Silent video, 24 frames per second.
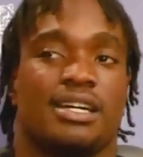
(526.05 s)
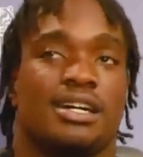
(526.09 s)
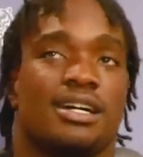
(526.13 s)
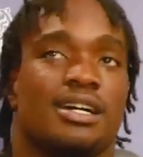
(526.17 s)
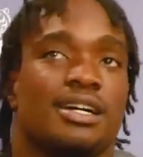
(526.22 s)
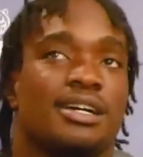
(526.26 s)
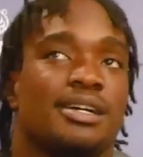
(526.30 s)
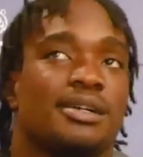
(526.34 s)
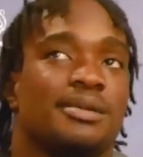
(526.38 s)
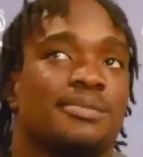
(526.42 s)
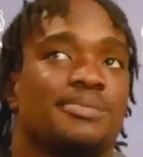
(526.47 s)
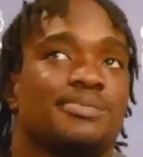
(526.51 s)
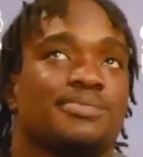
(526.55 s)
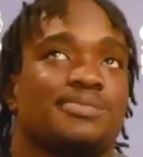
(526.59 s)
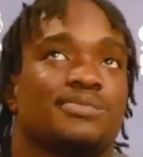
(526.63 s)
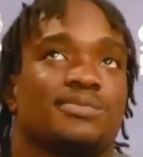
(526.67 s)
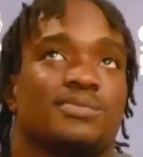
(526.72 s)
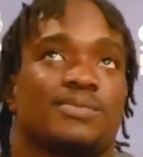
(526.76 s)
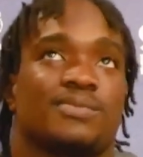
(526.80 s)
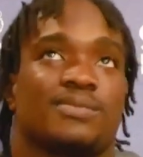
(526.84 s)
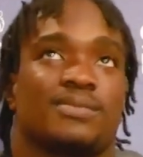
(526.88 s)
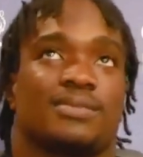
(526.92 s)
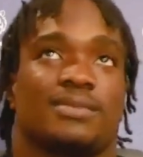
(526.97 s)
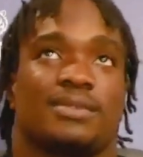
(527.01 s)

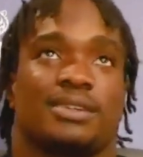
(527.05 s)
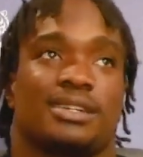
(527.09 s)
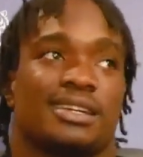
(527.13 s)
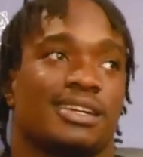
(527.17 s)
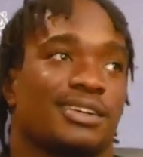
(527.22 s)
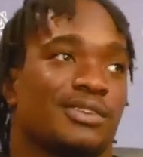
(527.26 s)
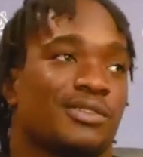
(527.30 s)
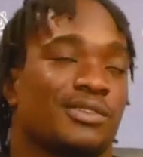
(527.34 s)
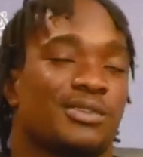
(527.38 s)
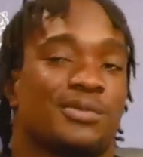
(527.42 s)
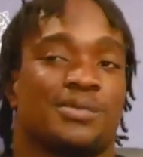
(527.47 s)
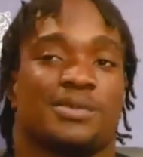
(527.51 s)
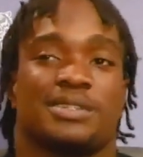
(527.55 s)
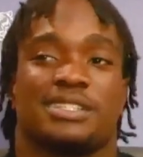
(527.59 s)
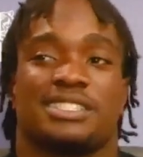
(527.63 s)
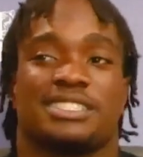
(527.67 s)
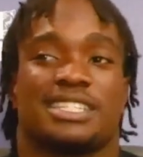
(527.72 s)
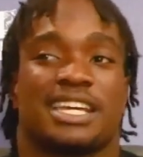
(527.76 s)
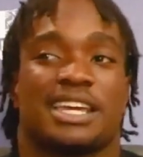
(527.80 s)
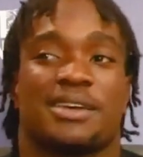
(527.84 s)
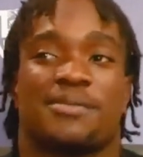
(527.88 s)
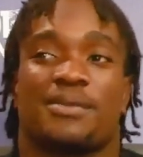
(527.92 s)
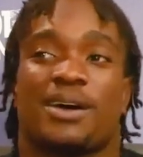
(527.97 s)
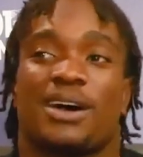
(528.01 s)
I grew up in the
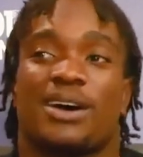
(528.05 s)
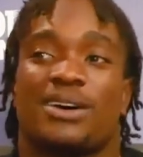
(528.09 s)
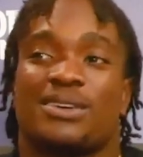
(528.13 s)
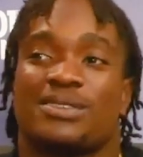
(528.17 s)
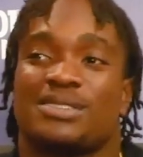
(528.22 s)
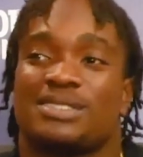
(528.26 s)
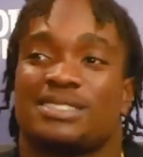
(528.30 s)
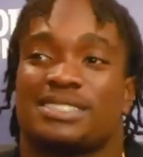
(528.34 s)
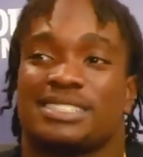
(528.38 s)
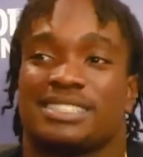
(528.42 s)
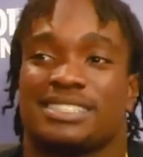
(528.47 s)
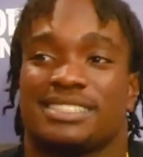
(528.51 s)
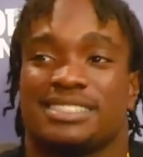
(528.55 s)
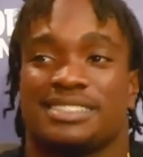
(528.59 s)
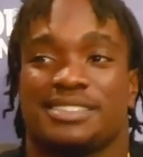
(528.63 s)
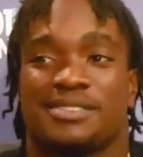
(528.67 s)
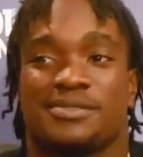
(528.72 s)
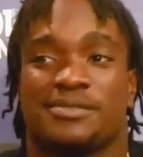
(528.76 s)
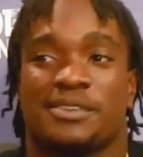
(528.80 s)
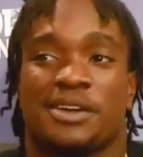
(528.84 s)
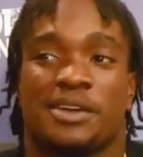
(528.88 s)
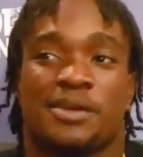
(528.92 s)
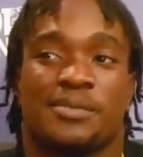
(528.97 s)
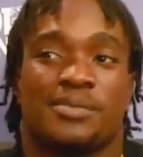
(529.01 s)
same house and
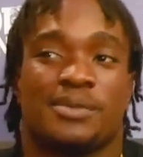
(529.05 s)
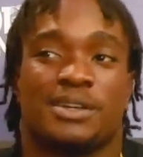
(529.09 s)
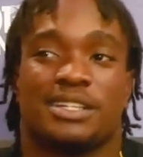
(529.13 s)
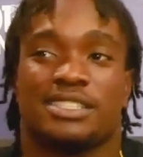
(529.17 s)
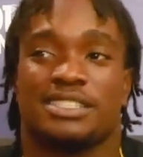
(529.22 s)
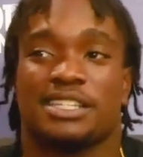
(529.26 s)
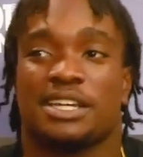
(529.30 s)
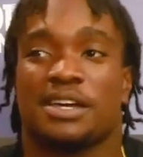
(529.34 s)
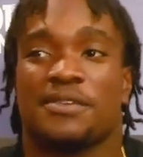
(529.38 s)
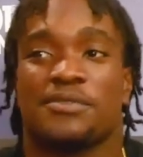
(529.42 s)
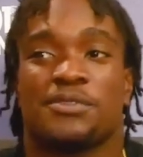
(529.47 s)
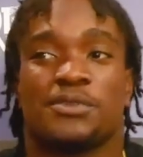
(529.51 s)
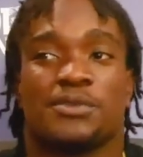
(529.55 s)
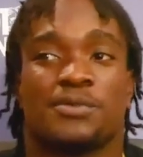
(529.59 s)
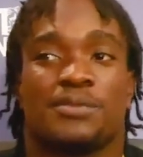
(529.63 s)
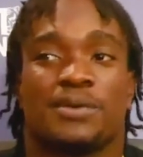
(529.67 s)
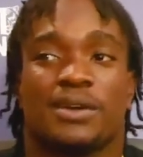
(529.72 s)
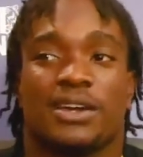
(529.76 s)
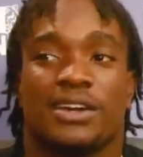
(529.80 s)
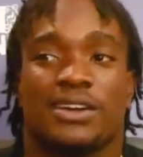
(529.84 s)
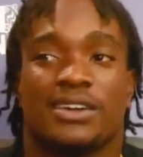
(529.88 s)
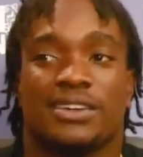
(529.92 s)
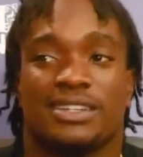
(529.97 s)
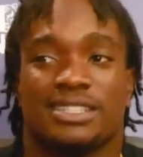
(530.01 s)
very blessed to have 2
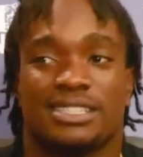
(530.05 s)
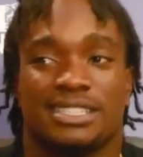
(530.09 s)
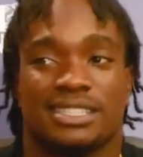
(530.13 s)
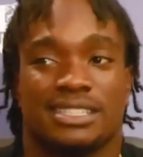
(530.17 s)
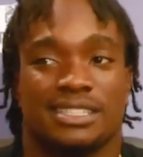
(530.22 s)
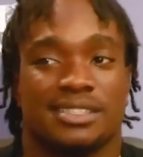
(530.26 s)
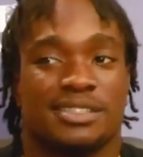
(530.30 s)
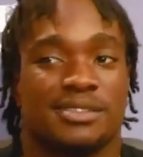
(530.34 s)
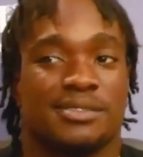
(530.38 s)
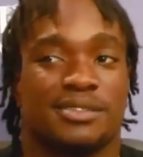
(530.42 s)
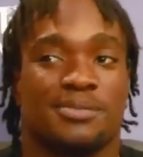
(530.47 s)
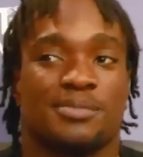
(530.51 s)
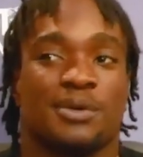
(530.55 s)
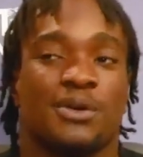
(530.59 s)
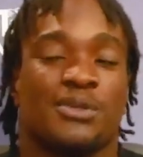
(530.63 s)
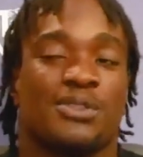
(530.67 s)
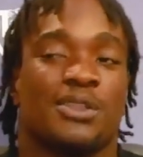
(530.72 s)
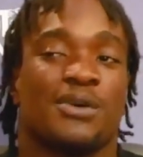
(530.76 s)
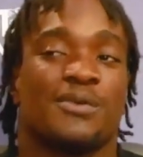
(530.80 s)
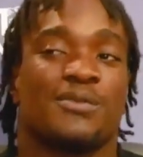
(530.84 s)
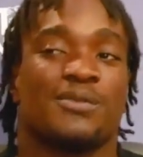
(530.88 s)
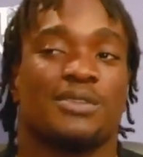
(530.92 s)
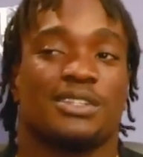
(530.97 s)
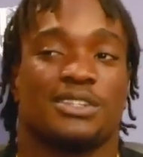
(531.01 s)
parents, and
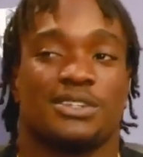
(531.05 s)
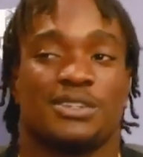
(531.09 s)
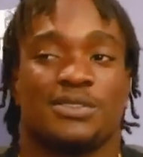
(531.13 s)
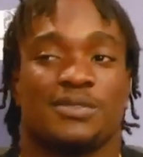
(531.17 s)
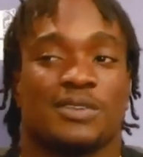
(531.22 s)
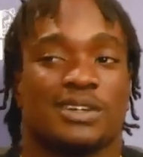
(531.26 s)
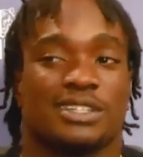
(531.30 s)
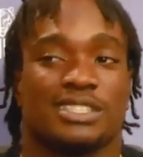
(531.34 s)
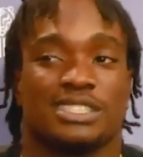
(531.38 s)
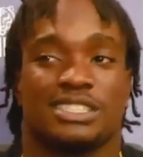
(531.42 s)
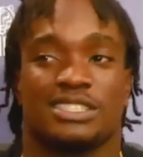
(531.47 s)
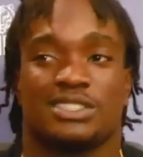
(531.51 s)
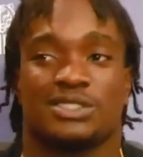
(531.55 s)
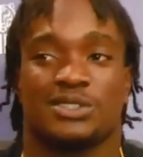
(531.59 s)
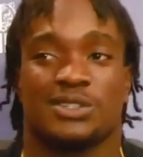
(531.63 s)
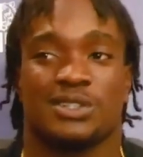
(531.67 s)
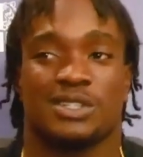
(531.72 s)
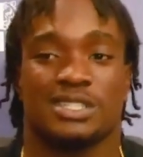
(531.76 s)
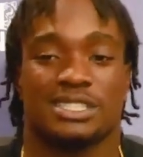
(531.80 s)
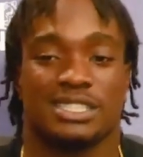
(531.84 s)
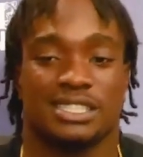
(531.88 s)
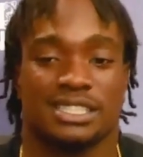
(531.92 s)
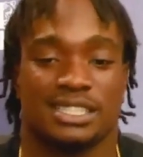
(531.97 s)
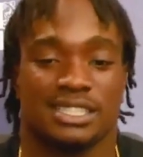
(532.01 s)
both of them went to the University of
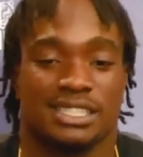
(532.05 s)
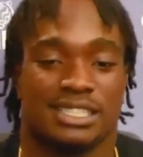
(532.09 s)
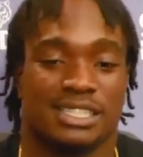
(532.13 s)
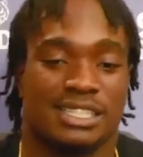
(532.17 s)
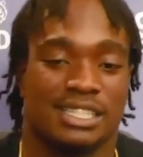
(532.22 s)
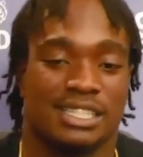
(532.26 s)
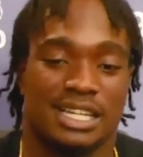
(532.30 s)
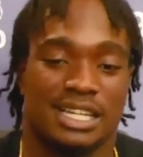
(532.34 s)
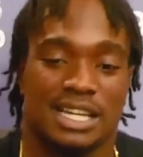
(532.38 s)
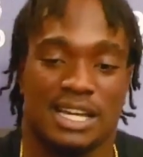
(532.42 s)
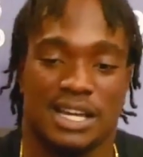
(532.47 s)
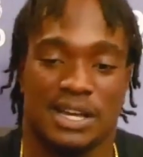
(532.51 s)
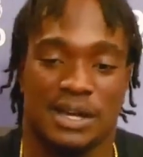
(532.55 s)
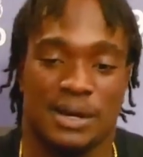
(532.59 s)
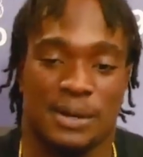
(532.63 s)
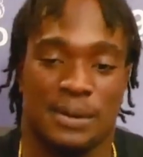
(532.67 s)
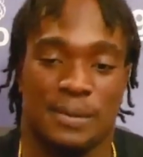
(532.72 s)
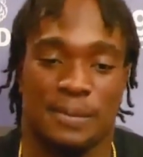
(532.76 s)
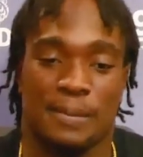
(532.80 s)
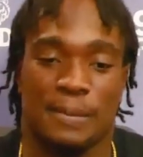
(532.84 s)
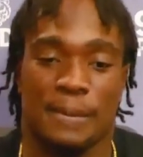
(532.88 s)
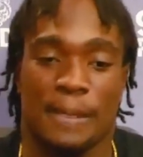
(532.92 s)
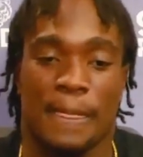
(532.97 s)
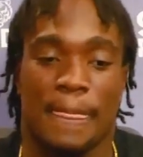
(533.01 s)
Georgia.
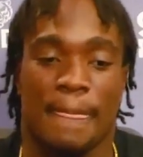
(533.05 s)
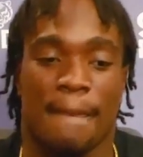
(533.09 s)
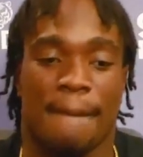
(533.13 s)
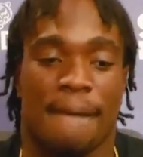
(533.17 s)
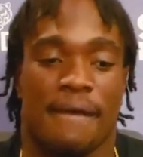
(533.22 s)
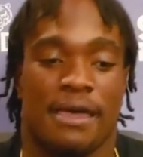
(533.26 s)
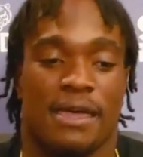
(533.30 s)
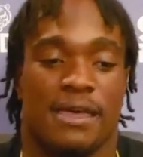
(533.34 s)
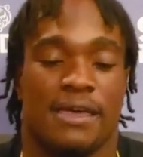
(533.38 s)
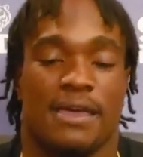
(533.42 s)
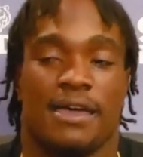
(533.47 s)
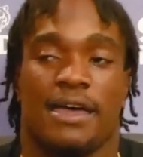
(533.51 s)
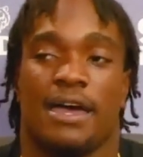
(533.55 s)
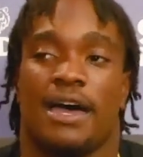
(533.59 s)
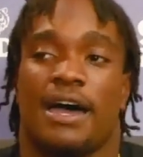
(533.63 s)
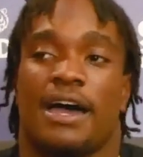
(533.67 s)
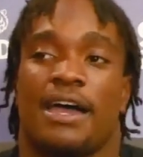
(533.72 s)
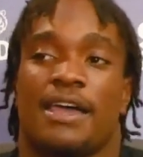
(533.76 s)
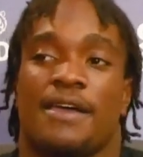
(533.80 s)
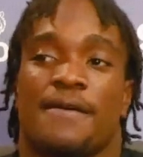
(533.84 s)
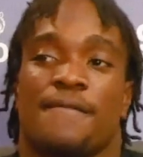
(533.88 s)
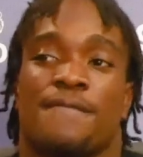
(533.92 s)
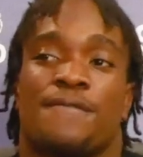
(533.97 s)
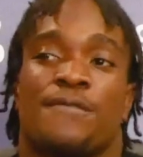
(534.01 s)

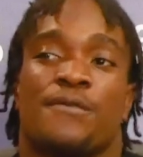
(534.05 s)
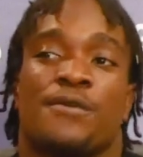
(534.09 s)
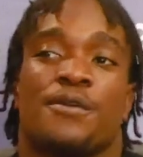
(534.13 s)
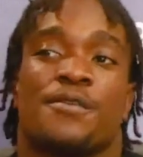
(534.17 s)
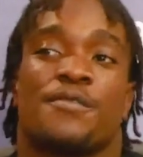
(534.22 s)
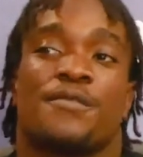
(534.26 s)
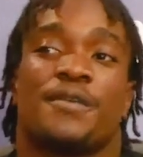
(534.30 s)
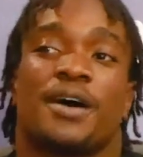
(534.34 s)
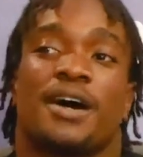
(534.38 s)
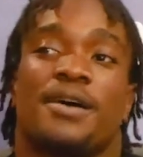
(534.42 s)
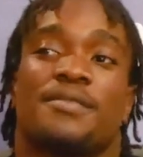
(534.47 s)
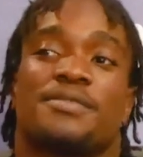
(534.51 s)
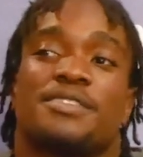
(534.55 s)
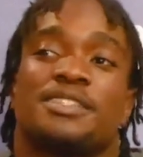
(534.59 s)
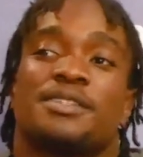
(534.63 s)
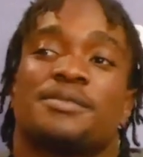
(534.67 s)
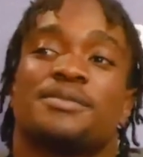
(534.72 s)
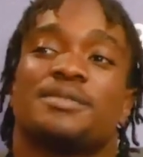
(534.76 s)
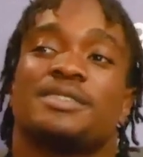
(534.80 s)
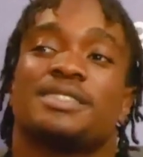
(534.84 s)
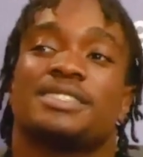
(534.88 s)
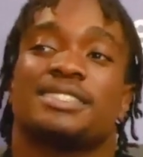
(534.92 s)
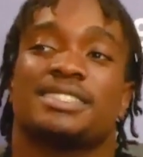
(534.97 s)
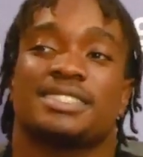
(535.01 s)
I have 4 or 5
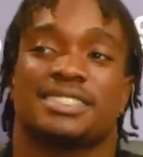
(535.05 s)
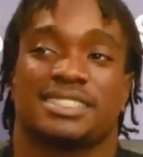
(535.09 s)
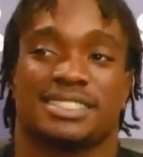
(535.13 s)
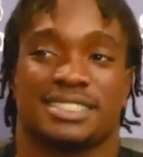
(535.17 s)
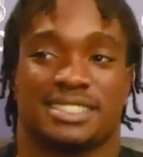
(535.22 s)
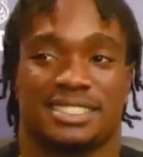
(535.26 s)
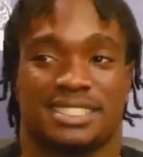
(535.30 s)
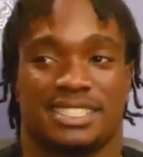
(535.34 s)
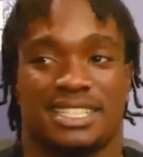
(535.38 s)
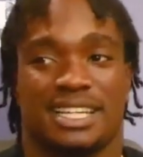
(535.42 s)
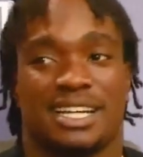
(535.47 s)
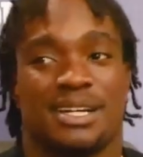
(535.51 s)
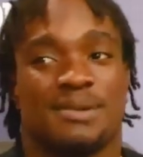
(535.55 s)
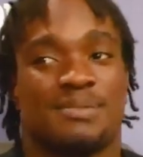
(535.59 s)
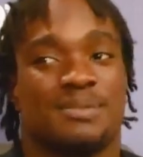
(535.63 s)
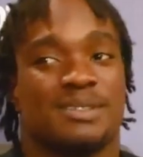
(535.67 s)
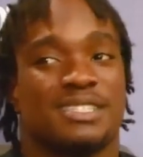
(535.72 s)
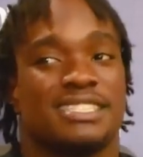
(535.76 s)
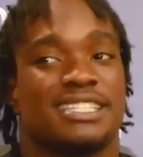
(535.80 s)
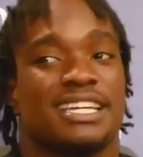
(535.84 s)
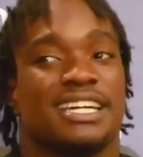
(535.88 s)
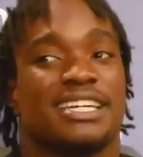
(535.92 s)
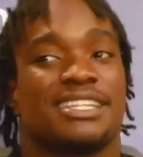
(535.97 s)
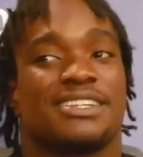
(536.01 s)
siblings. I'm
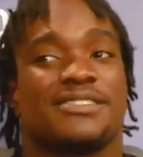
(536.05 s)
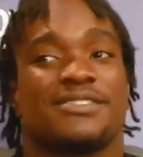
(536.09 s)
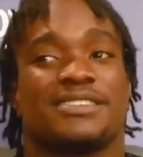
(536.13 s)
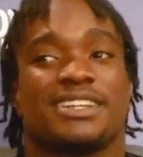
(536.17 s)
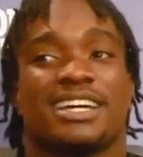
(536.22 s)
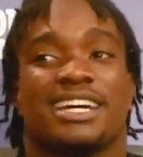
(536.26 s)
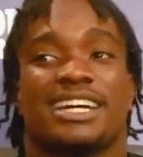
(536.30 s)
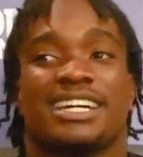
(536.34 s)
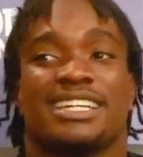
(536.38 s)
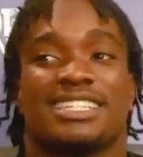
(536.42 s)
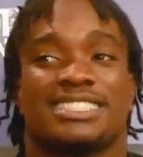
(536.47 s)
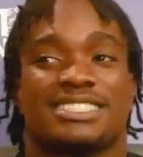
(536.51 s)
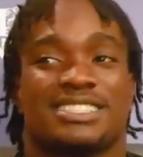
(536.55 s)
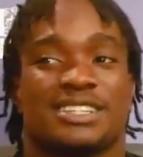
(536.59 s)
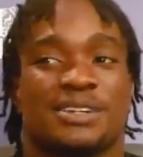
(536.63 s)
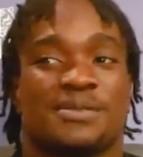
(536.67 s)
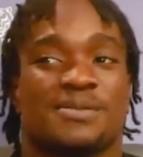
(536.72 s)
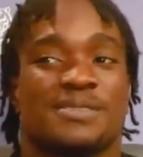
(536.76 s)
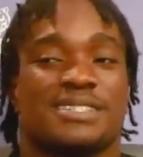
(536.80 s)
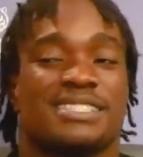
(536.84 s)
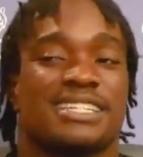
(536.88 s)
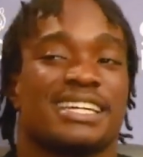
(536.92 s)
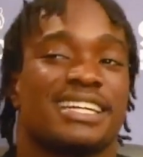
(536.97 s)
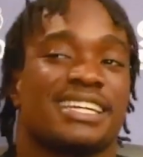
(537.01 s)
the second of last, so
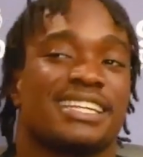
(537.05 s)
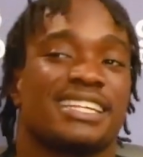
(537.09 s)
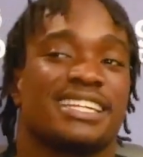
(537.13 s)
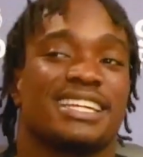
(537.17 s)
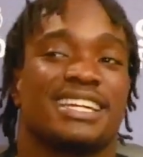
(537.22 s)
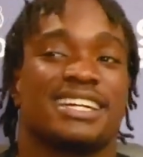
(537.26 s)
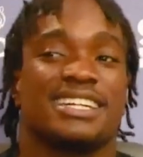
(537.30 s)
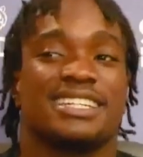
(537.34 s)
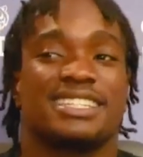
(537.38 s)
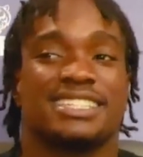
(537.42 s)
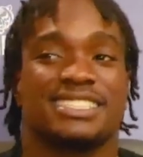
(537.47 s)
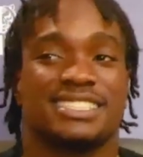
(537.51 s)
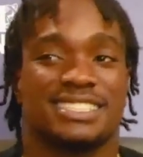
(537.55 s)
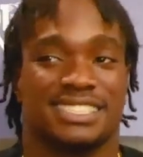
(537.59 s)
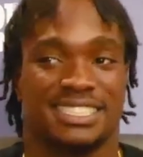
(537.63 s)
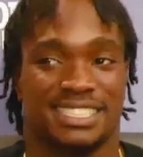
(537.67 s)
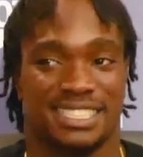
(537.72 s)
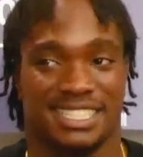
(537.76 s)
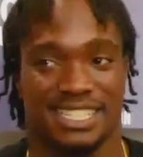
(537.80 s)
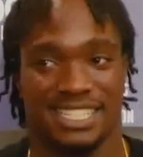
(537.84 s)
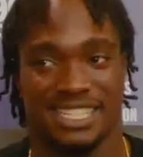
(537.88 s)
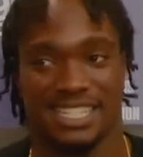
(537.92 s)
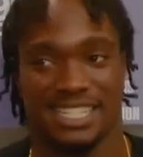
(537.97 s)
I'm the second youngest.